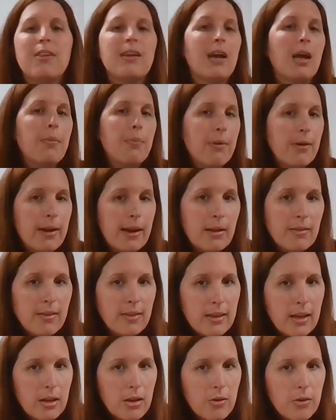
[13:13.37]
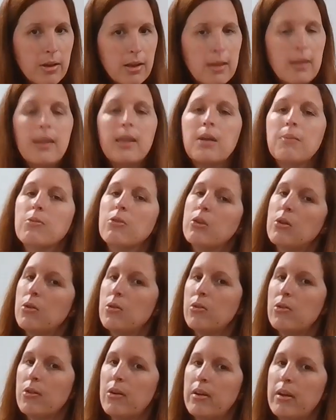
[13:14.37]
did I pronounce that correctly? I'm
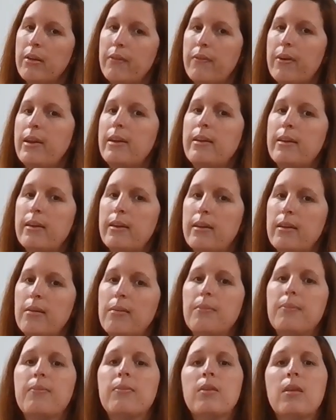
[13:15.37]
so sorry if I didn't.